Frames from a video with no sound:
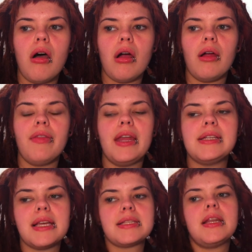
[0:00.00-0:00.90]
are that
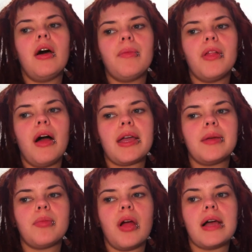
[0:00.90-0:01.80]
it doesn't help the
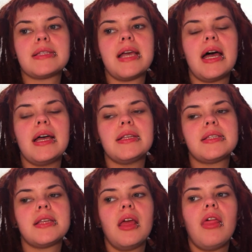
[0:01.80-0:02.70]
locking
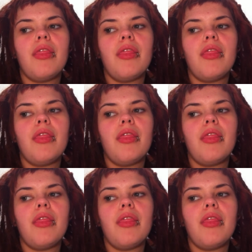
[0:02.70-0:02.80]
process,